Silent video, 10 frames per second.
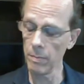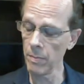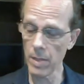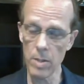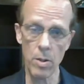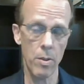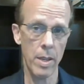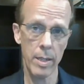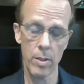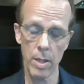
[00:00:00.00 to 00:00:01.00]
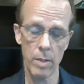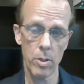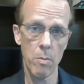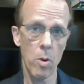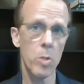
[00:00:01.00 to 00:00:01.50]
these are things that
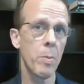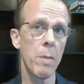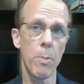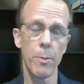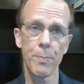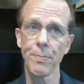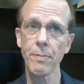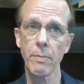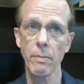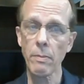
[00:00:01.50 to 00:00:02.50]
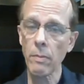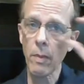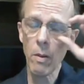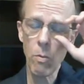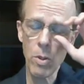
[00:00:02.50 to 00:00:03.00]
to most people
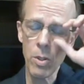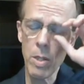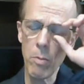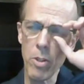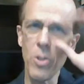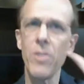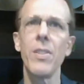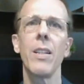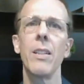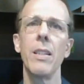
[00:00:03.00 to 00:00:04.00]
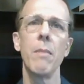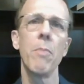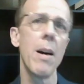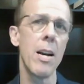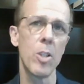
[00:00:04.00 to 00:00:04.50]
would seem logistically
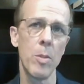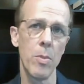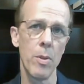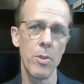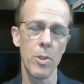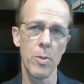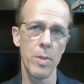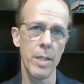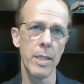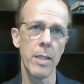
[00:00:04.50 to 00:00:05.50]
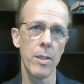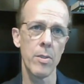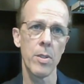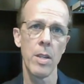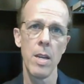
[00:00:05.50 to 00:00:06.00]
impossible and just
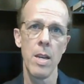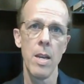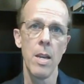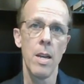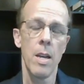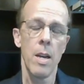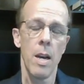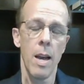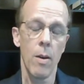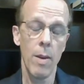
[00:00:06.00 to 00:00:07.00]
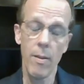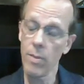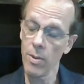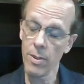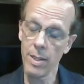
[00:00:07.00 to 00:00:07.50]
ridiculous.
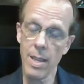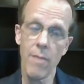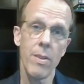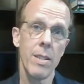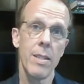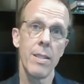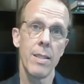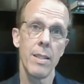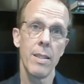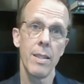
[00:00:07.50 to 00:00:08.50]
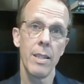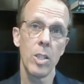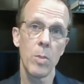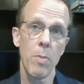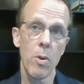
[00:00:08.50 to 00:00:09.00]
However, the evidence
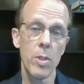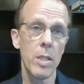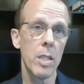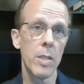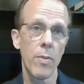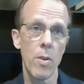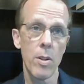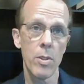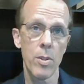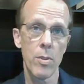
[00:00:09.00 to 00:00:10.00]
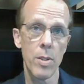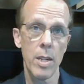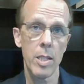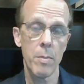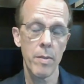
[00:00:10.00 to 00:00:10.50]
exposing these frauds turns
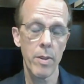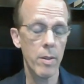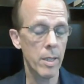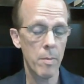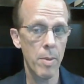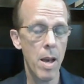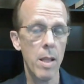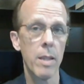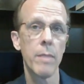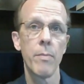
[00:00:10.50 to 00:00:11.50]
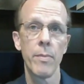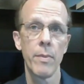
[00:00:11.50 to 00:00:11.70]
out to be very compelling,